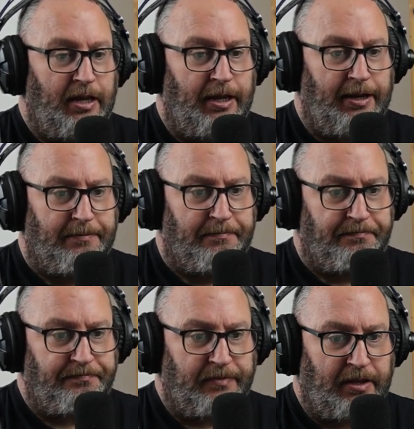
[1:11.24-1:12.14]
and
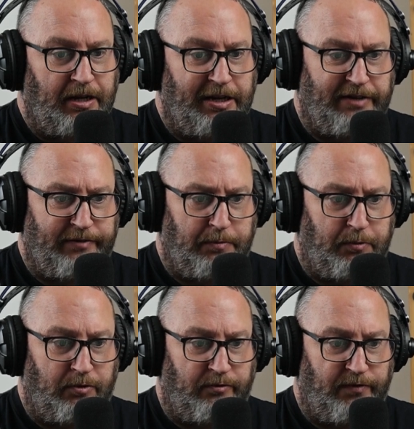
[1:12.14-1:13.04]
having a
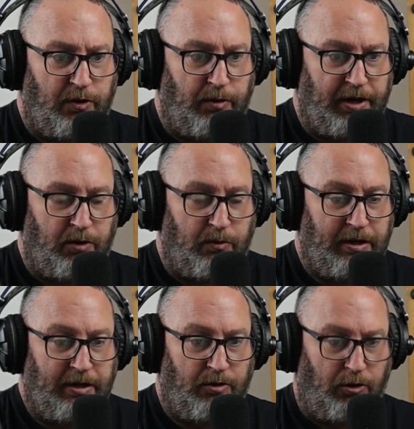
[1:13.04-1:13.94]
portfolio
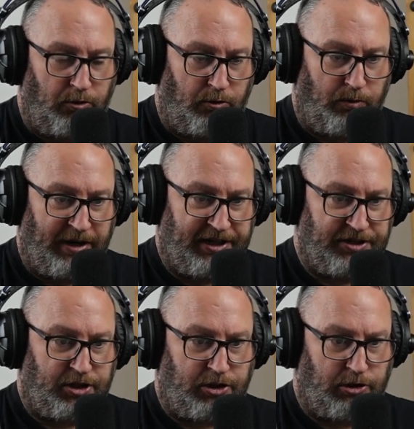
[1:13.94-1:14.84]

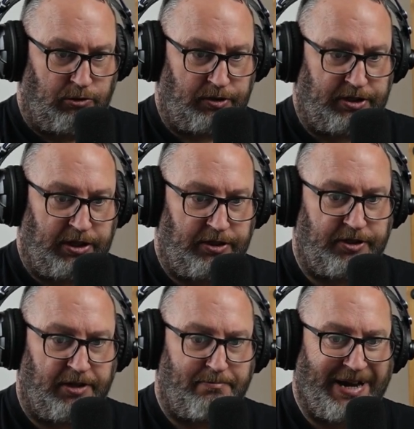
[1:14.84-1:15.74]
always cooked
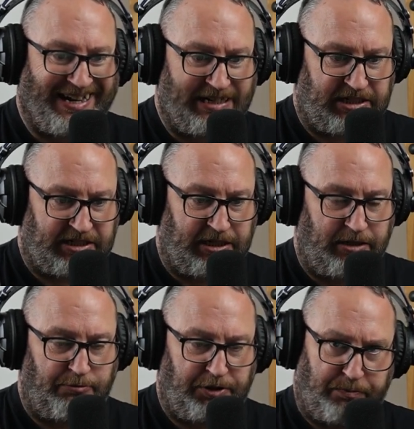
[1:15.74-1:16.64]
to the max,
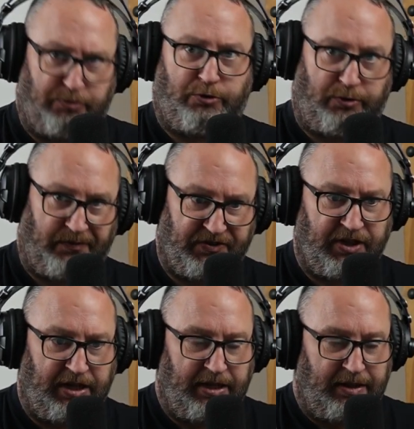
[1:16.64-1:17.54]
which proves
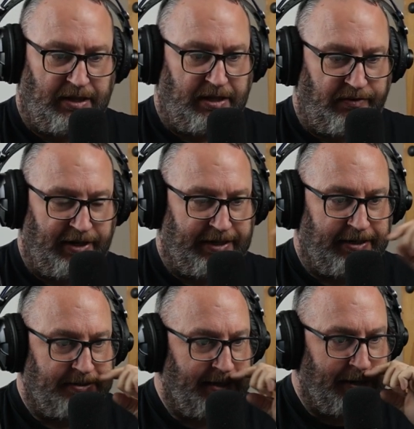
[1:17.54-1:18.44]
they
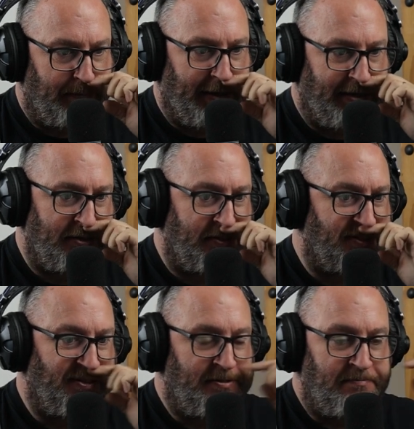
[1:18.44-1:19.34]
can take
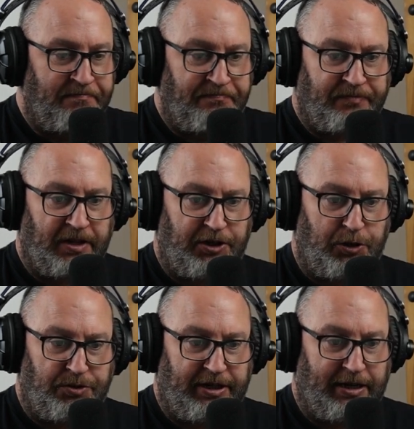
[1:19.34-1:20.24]
pictures
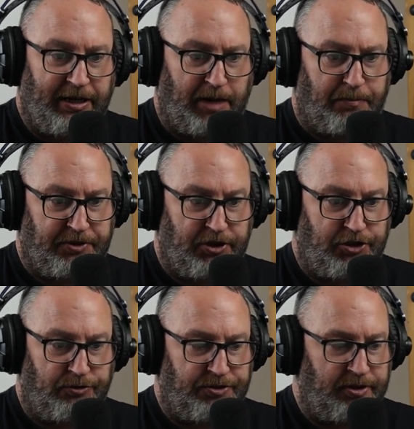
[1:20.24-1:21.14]
using aperture,
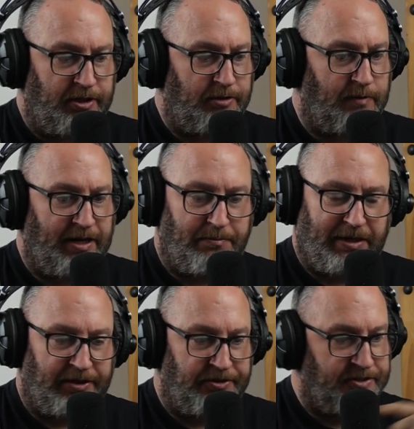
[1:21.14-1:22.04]
shutter, white
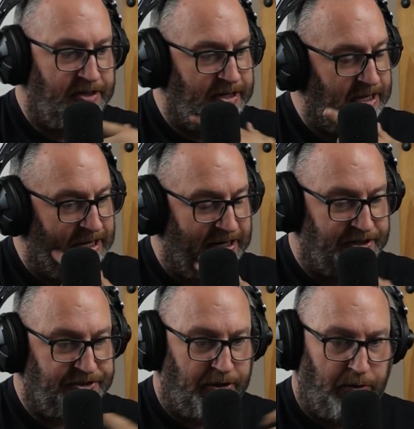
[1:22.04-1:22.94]
balance and
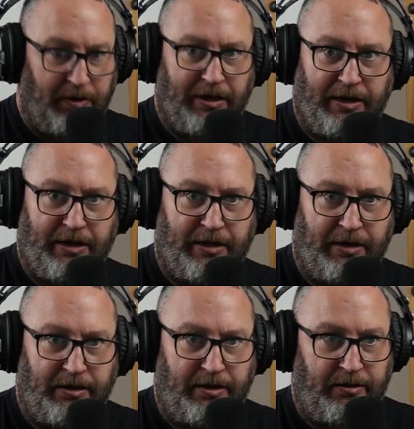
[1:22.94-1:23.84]
ISO,
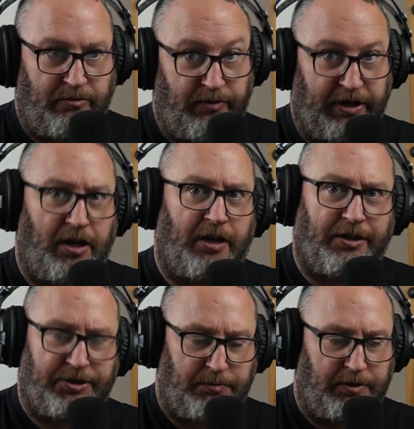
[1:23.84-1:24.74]

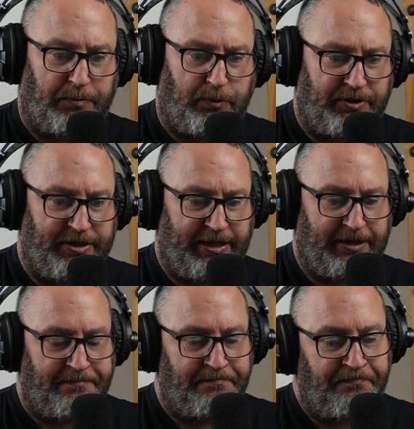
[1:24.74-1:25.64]
regardless of what they're pointing it at.